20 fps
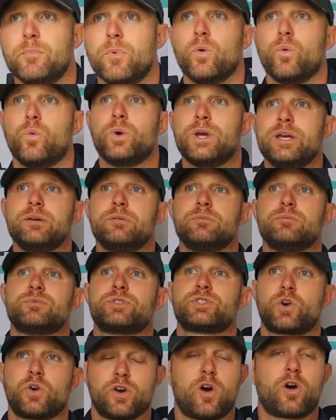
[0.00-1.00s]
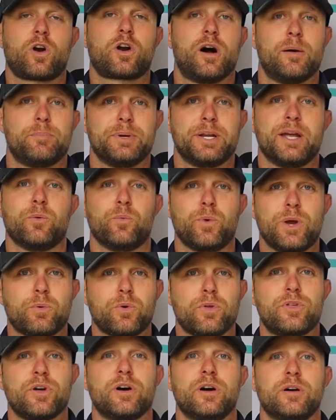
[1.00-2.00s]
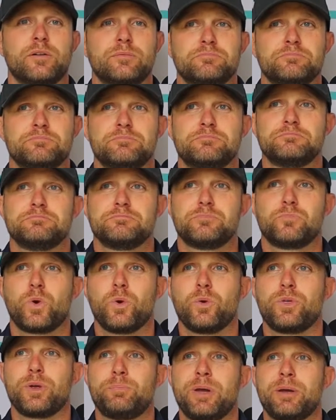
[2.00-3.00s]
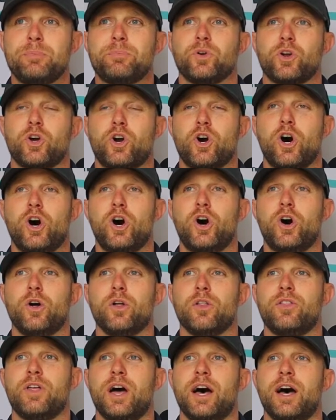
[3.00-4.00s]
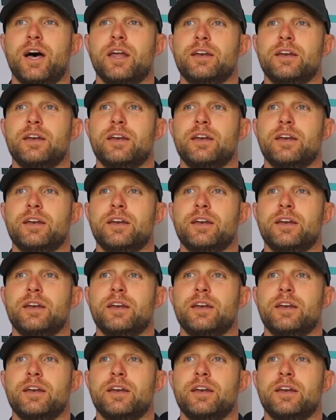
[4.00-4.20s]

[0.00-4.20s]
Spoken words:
we started our company, and we were the people to call that